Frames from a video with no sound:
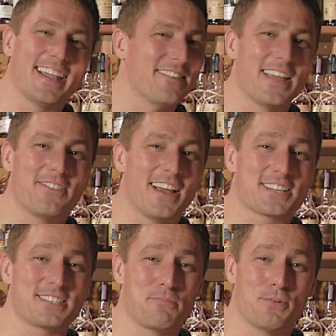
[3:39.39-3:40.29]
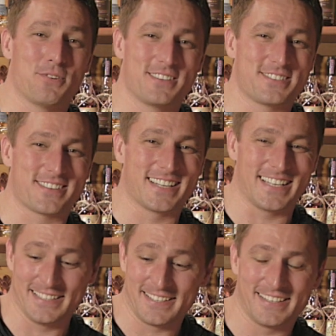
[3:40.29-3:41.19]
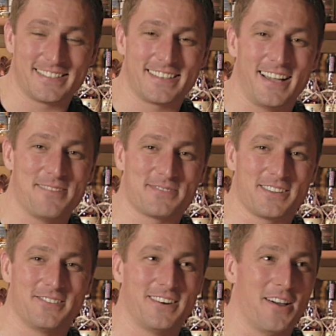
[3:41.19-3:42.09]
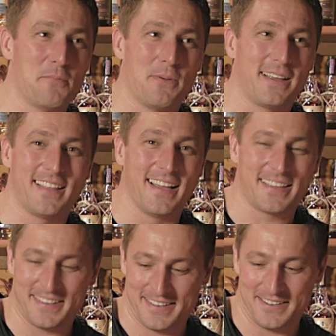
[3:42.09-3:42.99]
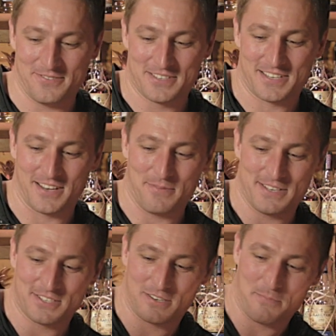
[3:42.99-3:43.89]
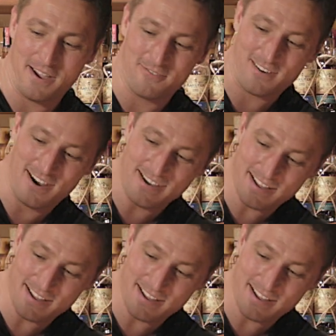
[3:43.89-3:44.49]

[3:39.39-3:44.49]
I've never actually poured this drink into this cup, so we're hoping like it was going to be just about right,